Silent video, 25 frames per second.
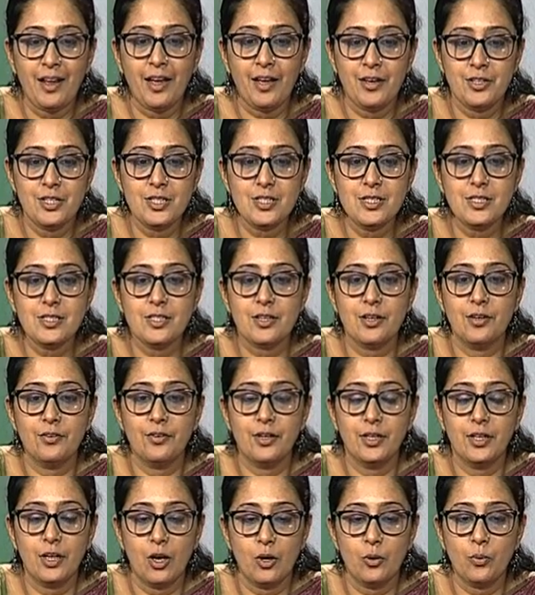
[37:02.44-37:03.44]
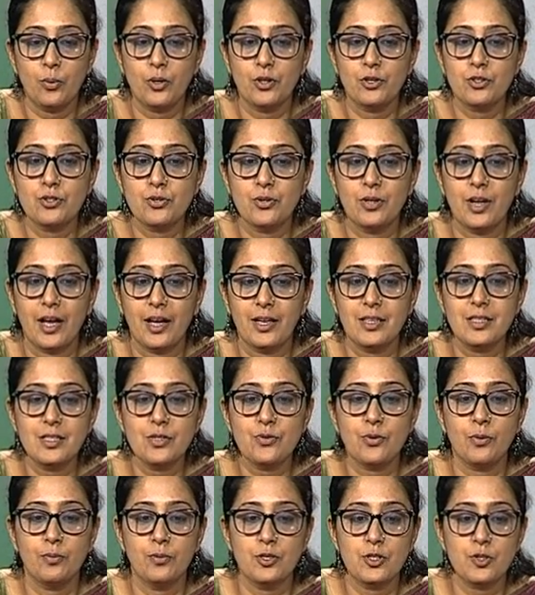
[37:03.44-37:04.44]
and I just uh, read out one or two
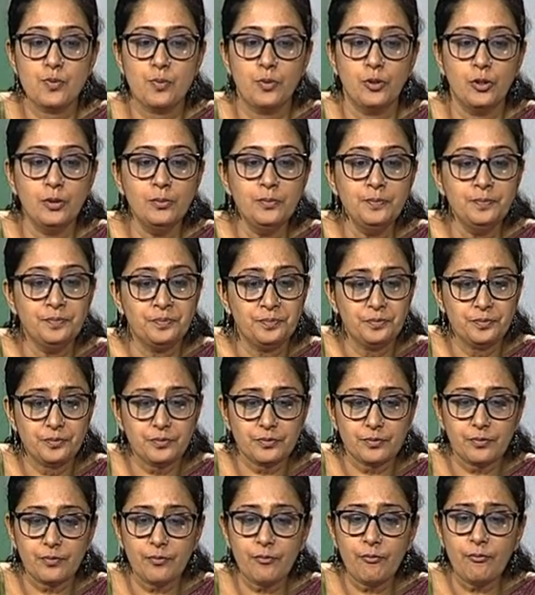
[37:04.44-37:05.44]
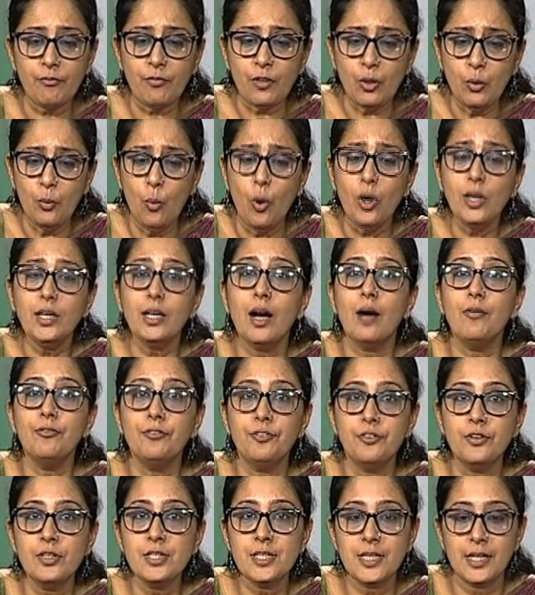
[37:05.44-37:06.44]
lines from this poem. What
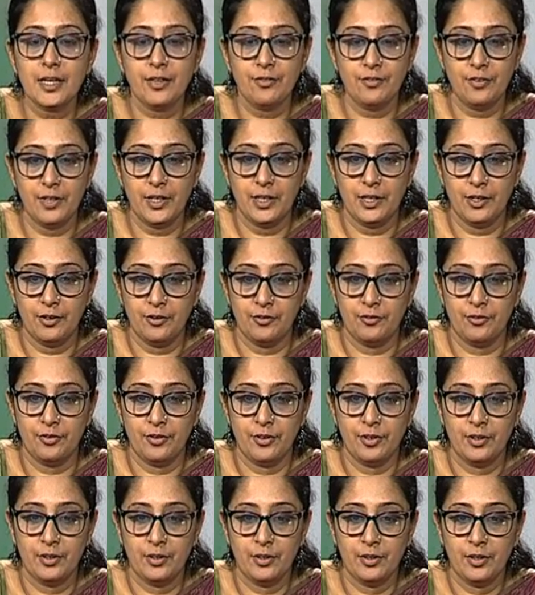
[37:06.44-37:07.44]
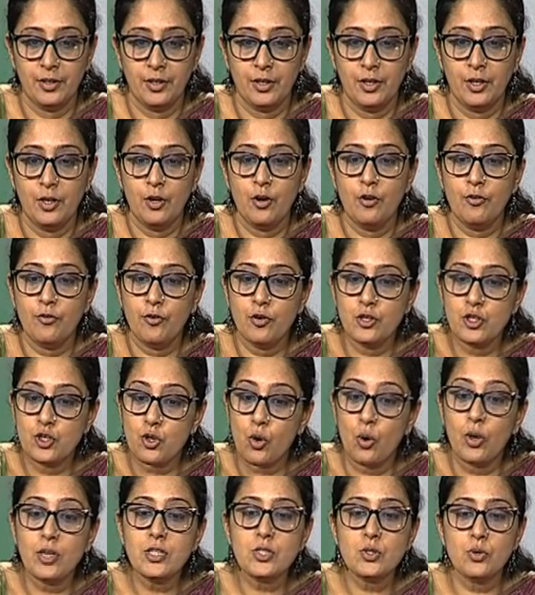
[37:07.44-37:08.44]
comfort can we give for
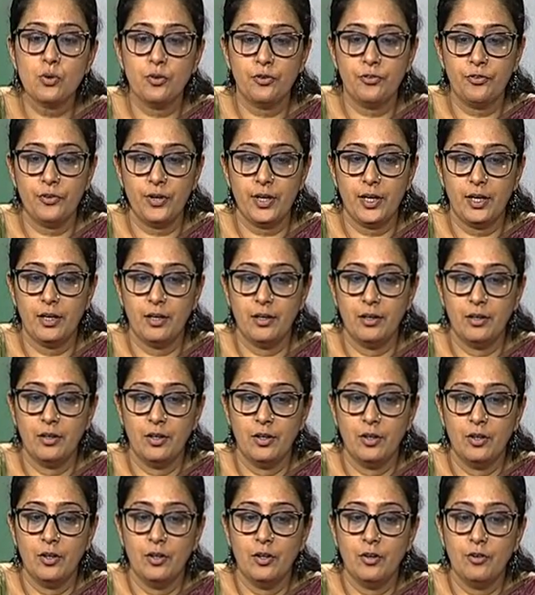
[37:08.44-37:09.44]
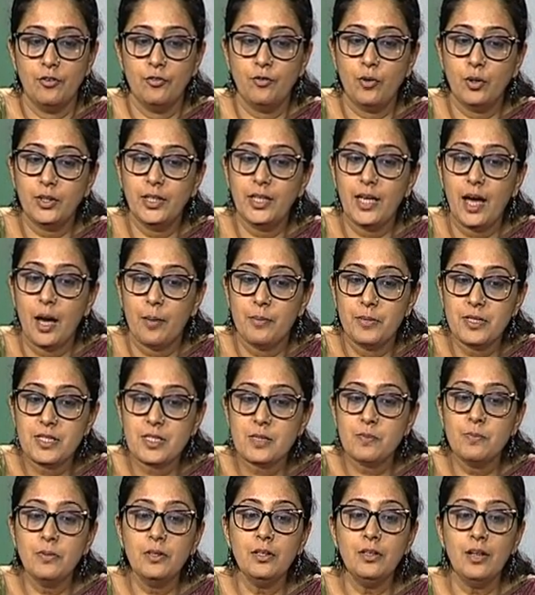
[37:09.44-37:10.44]
joy so frail? For the
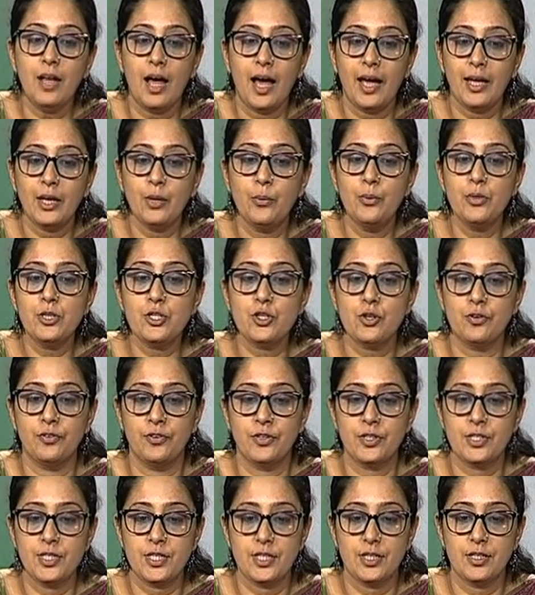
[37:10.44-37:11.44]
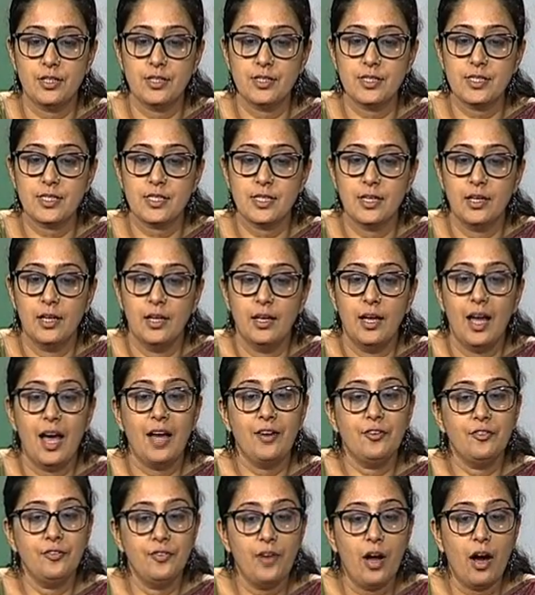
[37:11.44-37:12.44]
abysmal anguish of her tears,
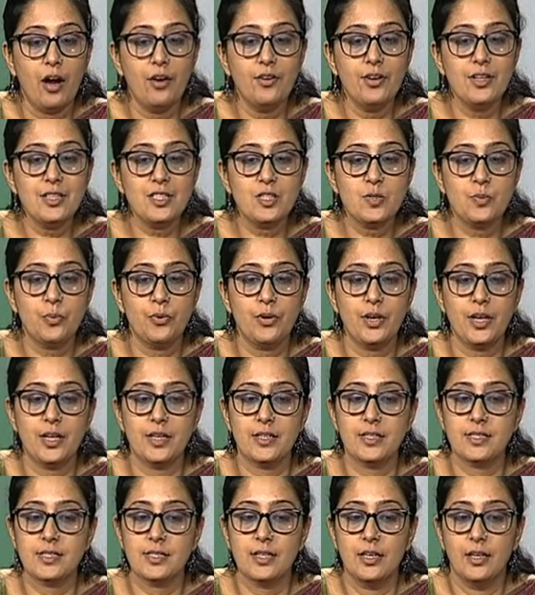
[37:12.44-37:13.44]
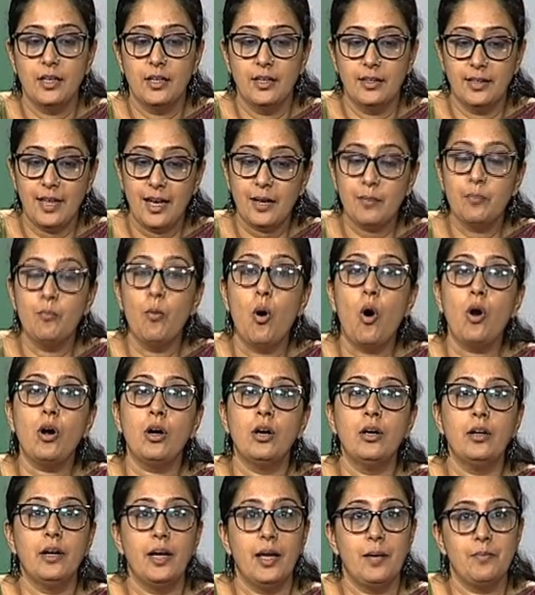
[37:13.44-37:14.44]
and flowering springs that
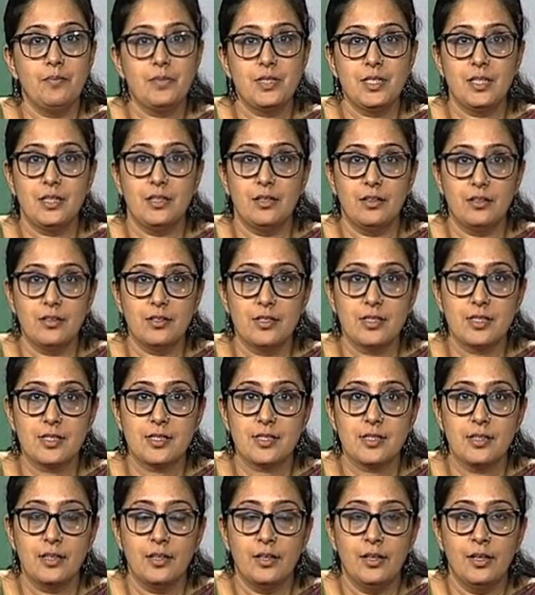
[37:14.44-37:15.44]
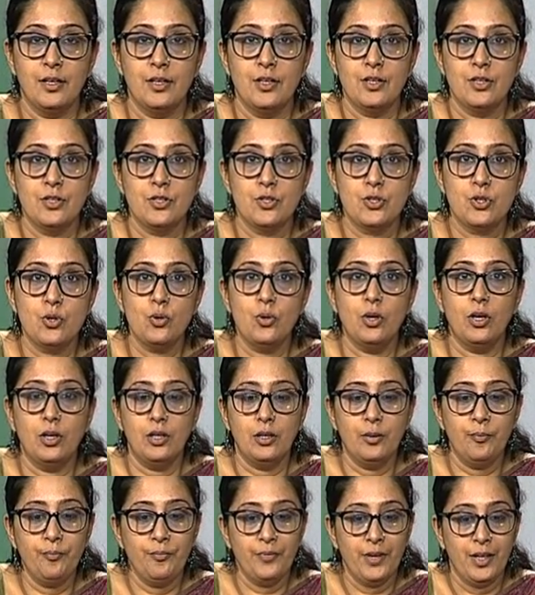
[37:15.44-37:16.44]
mock her empty years. So,
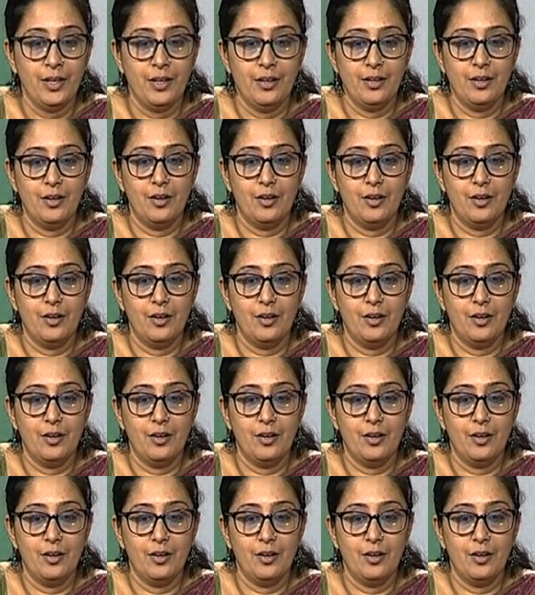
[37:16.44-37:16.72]
um,